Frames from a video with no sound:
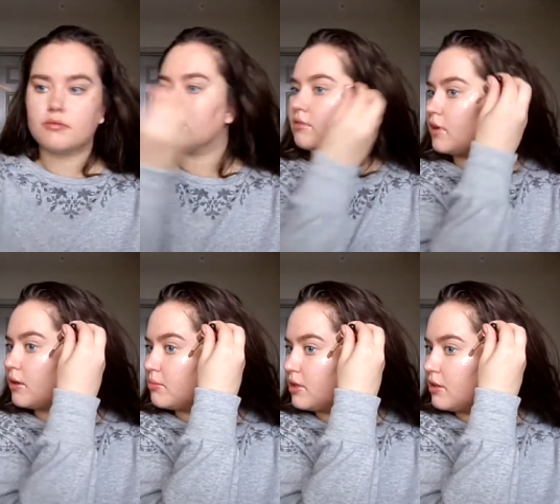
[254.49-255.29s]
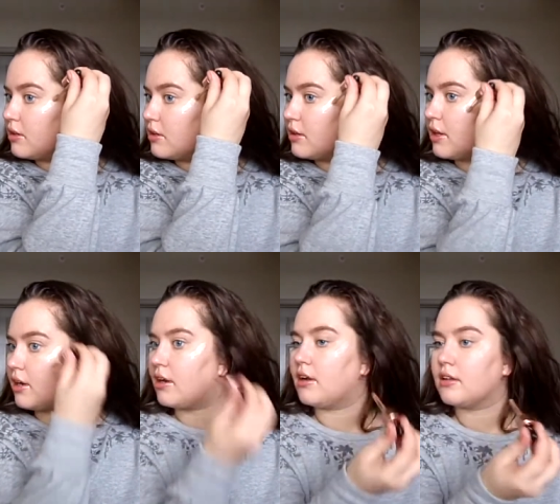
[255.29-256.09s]
rub that
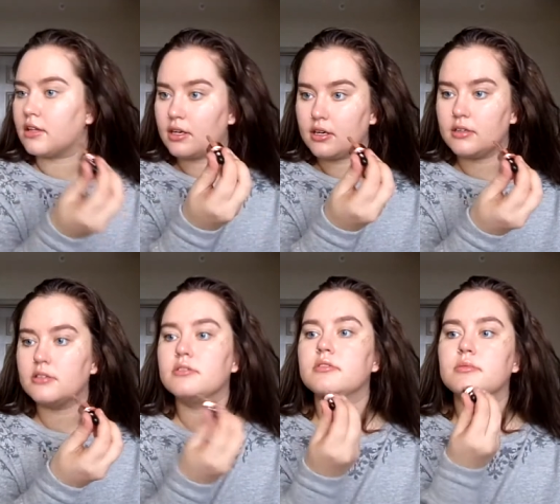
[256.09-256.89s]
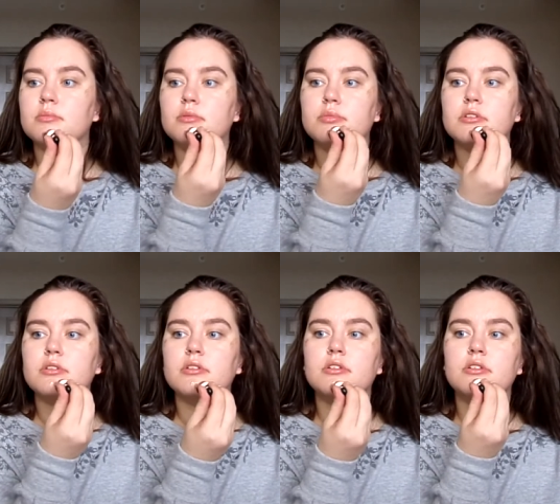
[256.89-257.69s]
on there. I'm going to put
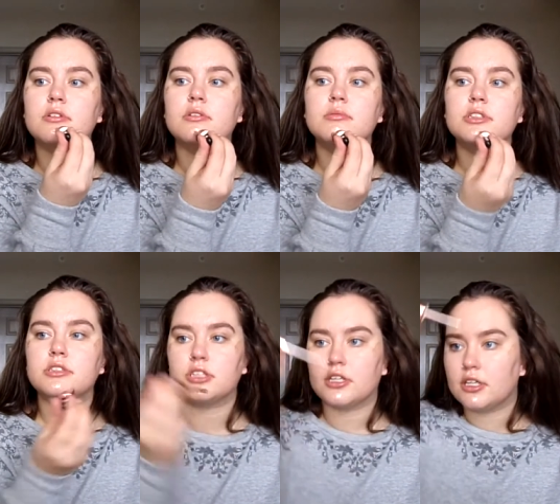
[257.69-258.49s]
a little on my chin